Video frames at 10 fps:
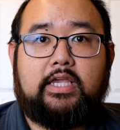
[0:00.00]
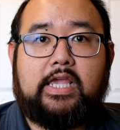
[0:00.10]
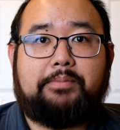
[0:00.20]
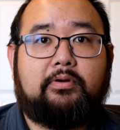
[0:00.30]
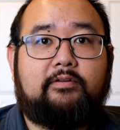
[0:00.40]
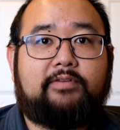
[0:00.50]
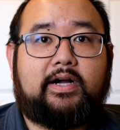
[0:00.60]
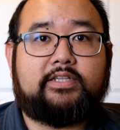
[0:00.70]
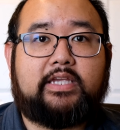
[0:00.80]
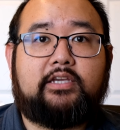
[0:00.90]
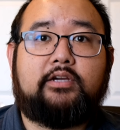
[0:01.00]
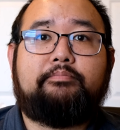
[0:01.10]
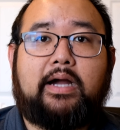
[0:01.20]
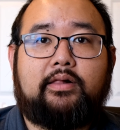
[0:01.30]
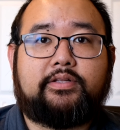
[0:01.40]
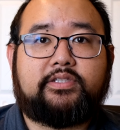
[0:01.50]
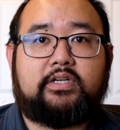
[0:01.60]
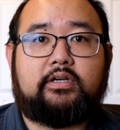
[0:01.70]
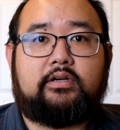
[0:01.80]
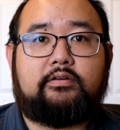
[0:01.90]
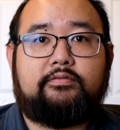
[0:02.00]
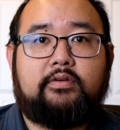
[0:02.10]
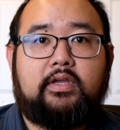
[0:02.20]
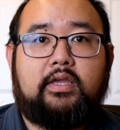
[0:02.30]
It provides a good balance of